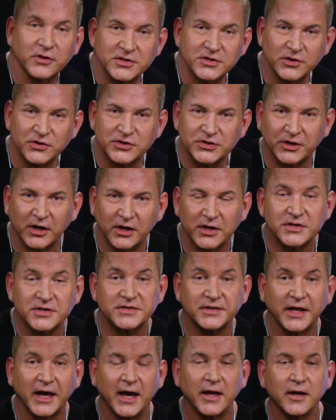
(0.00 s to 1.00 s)
are studies
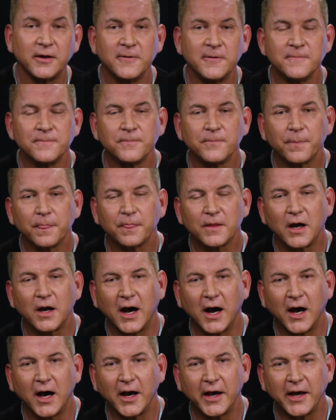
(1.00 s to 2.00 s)
that
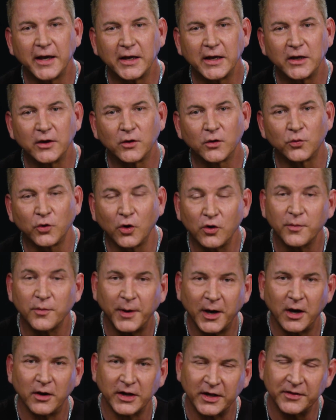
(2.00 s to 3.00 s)
I wrote
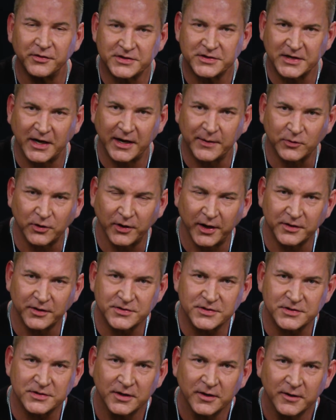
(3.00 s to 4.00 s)
about in the Time
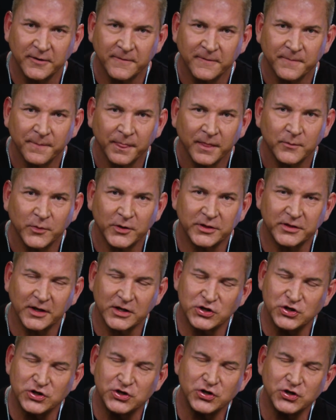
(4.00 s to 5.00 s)
Cleanse, but they
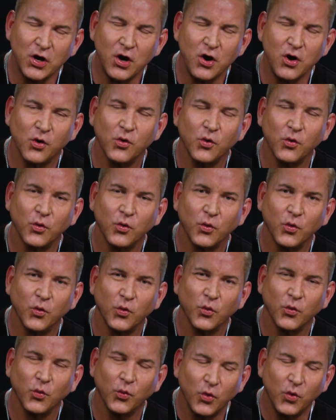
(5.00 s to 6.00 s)
show
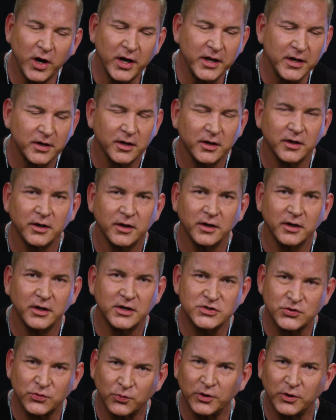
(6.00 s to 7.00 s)
what
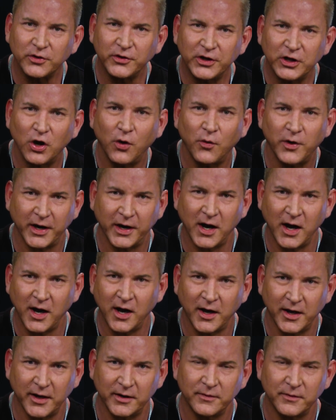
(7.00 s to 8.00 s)
is really going
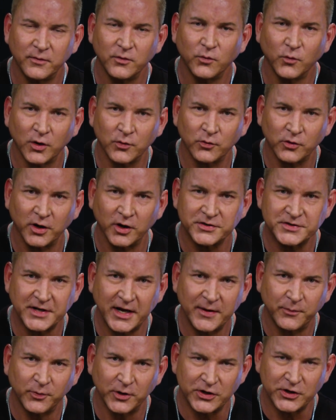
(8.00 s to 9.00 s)
on when we're on
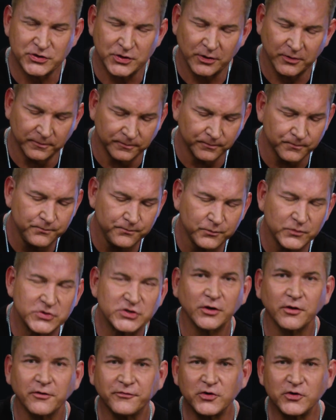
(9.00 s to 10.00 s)
time pressure.
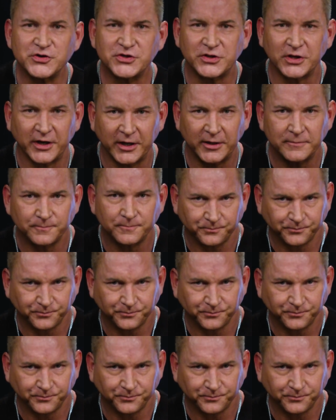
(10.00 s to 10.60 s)
So the first study